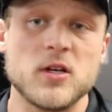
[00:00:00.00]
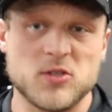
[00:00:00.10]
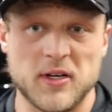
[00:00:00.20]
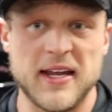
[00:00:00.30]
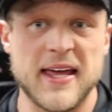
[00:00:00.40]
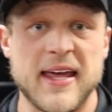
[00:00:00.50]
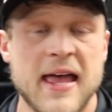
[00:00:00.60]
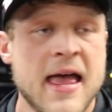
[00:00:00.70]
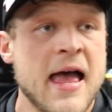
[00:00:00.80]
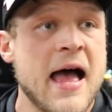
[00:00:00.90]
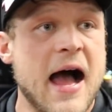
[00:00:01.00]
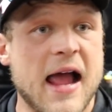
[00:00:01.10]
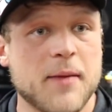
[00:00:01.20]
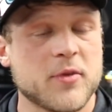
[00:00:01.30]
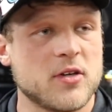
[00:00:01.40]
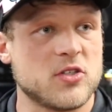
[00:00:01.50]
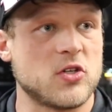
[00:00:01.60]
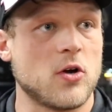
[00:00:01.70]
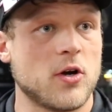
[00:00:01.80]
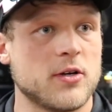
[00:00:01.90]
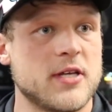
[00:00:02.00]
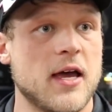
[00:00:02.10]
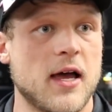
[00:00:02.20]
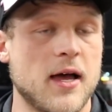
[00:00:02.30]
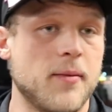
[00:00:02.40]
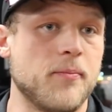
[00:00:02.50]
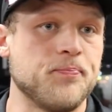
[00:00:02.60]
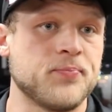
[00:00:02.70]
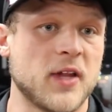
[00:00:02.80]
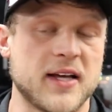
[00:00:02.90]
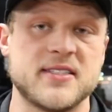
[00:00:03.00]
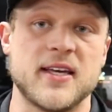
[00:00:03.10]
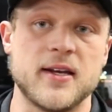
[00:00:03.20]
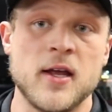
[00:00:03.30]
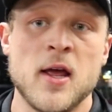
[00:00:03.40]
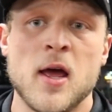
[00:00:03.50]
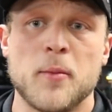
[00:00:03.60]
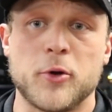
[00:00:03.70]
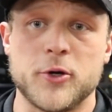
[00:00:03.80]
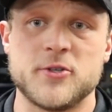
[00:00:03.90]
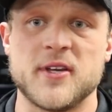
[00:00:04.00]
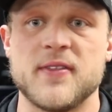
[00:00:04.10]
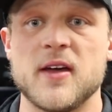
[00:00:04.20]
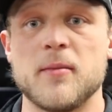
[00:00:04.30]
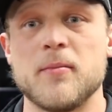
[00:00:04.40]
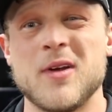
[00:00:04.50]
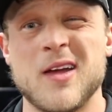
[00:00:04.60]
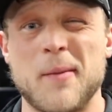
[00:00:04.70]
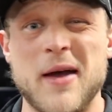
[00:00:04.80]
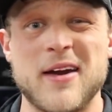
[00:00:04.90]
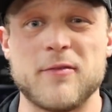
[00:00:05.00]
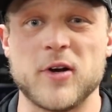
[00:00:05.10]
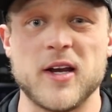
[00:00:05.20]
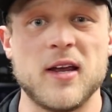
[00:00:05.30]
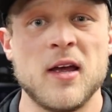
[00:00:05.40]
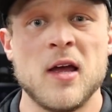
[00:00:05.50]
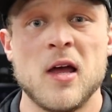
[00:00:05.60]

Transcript: So today I am going to start, like I said, producing them about every